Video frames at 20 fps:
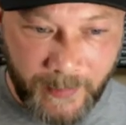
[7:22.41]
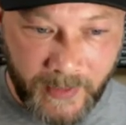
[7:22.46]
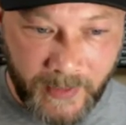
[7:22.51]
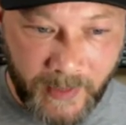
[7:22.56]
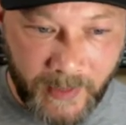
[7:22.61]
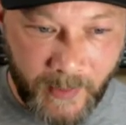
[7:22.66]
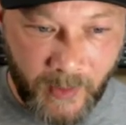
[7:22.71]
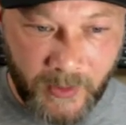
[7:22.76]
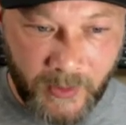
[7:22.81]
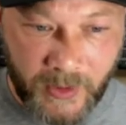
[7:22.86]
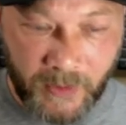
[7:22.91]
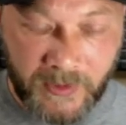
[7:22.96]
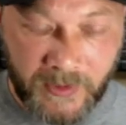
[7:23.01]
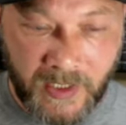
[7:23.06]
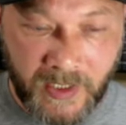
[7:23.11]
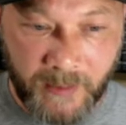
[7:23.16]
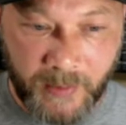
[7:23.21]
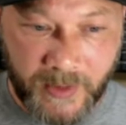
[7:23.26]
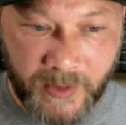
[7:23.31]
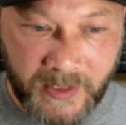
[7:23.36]
They both show
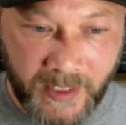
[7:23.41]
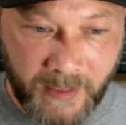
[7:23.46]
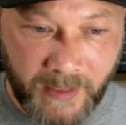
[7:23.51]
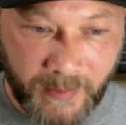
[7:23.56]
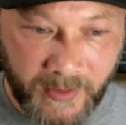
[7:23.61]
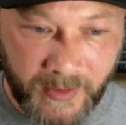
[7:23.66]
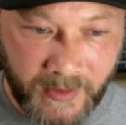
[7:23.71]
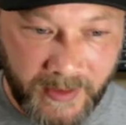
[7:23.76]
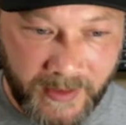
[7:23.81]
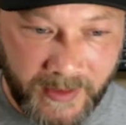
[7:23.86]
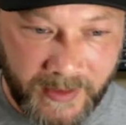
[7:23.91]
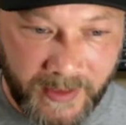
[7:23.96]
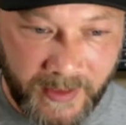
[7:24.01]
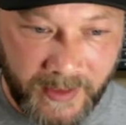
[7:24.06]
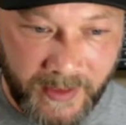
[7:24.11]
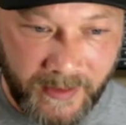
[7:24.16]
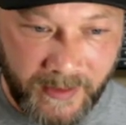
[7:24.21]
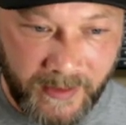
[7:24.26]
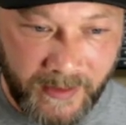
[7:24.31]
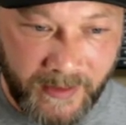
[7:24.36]
10%, but you can see here
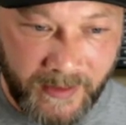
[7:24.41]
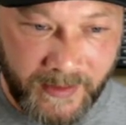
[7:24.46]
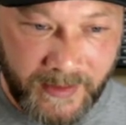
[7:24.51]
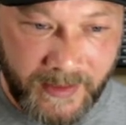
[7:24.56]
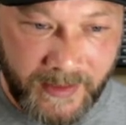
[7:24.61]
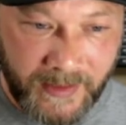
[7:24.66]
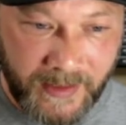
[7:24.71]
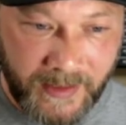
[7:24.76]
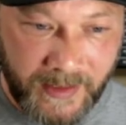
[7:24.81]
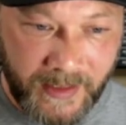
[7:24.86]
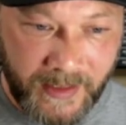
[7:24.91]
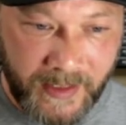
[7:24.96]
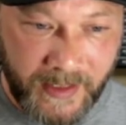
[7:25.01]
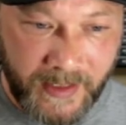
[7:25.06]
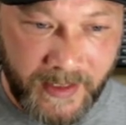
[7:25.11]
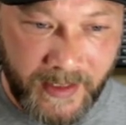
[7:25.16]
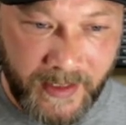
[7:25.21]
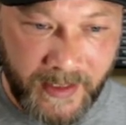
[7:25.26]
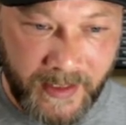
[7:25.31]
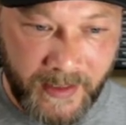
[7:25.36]
that it is
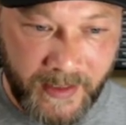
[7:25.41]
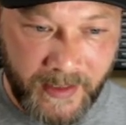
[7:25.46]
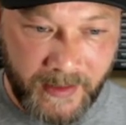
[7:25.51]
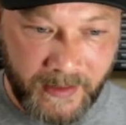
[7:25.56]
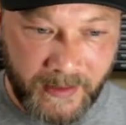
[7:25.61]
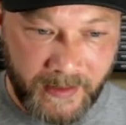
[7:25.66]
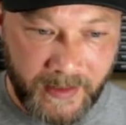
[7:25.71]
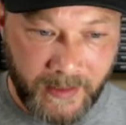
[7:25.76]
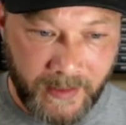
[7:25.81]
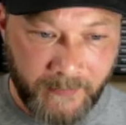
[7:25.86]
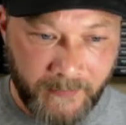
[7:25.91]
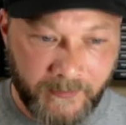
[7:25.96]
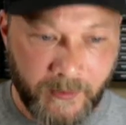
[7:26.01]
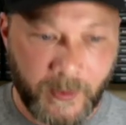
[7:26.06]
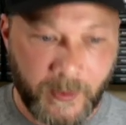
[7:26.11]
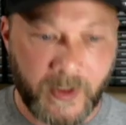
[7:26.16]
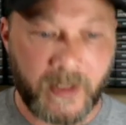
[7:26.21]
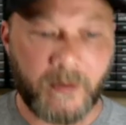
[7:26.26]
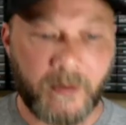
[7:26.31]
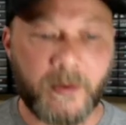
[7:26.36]
slightly up from
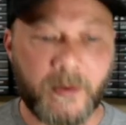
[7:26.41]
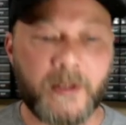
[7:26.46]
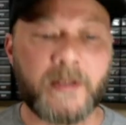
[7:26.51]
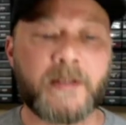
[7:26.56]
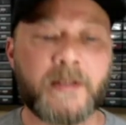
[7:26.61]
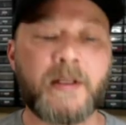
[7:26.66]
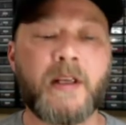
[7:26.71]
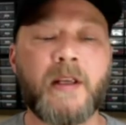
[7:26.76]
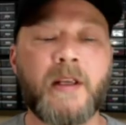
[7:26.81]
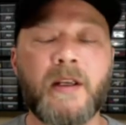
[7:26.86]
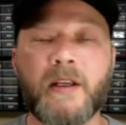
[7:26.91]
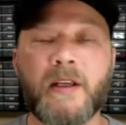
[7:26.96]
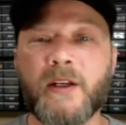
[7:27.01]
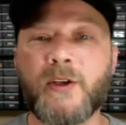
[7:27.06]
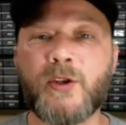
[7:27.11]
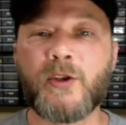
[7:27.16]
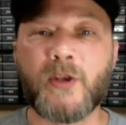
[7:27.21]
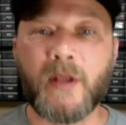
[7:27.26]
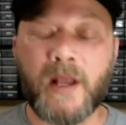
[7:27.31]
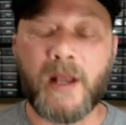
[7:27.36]
where it was in
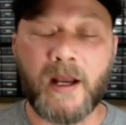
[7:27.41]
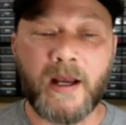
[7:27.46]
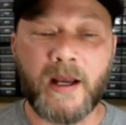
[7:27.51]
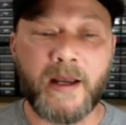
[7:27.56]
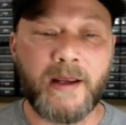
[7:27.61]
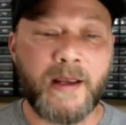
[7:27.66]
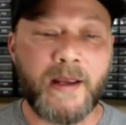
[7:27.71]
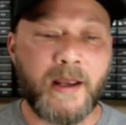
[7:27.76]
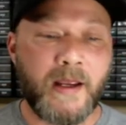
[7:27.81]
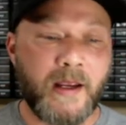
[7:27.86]
July.